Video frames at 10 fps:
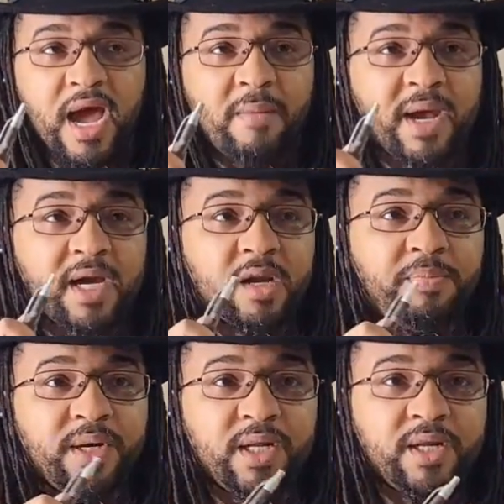Am I going to
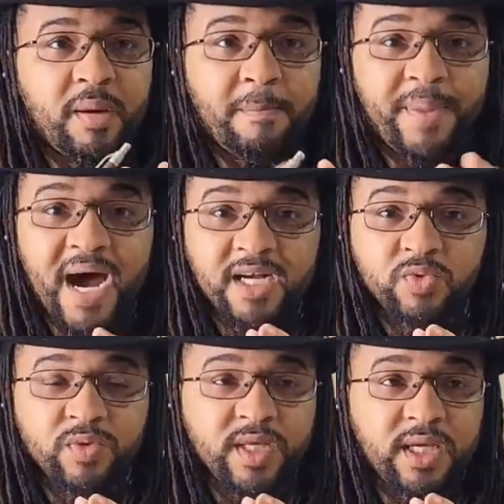put it in a
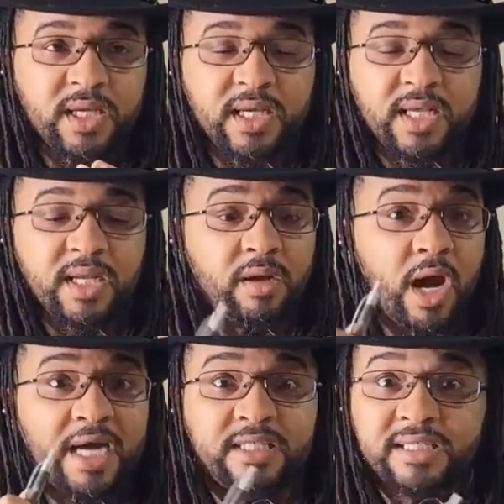box where they can get it?
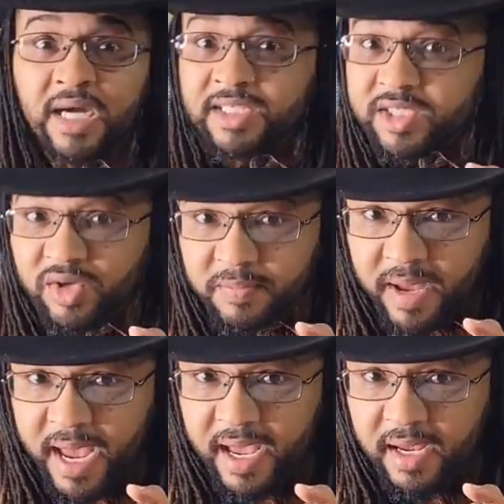A duster
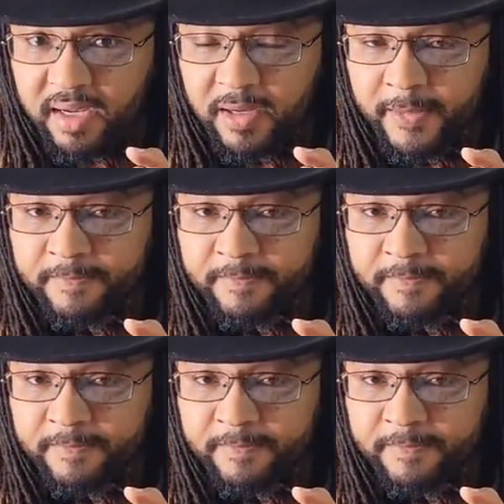bag?